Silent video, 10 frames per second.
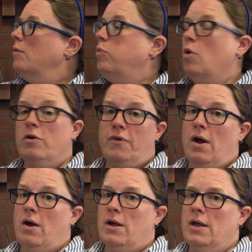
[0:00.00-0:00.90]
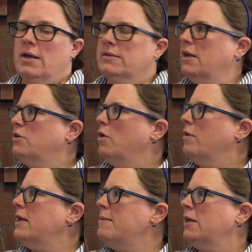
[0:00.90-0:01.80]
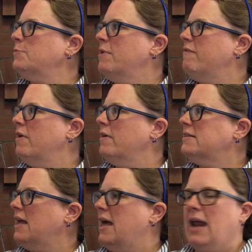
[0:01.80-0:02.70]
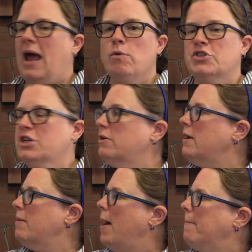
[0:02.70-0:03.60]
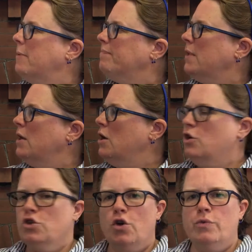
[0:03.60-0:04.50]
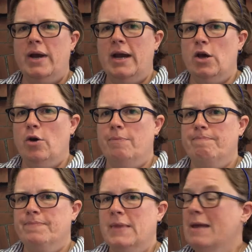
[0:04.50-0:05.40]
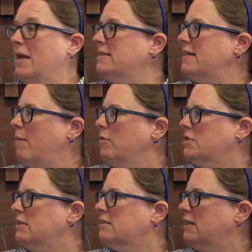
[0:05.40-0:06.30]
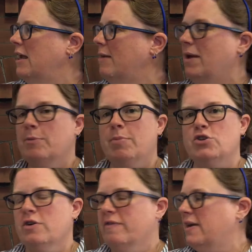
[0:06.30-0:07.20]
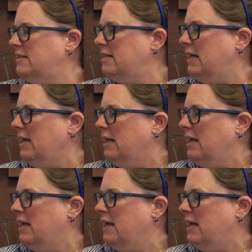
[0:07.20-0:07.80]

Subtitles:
"Poor Frog," said Toad. "He must be very sad. I will cheer him up." Toad ran home. He made sandwiches. He made a pitcher of iced tea.